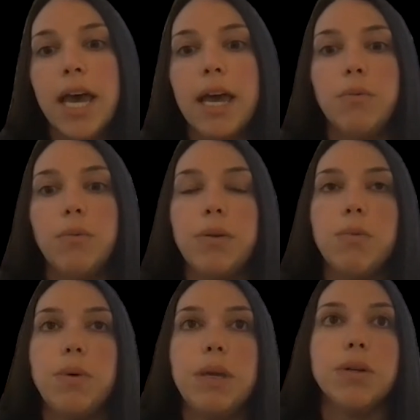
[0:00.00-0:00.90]
and
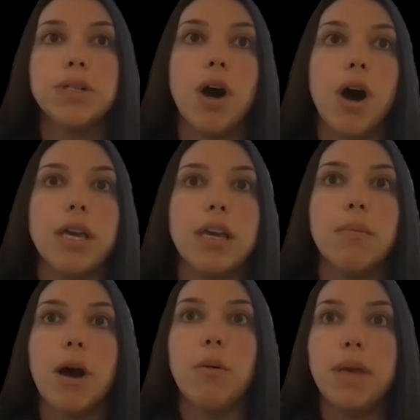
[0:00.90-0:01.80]
when we were talking
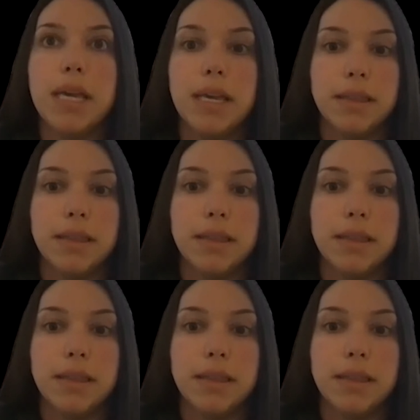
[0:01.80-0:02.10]
about making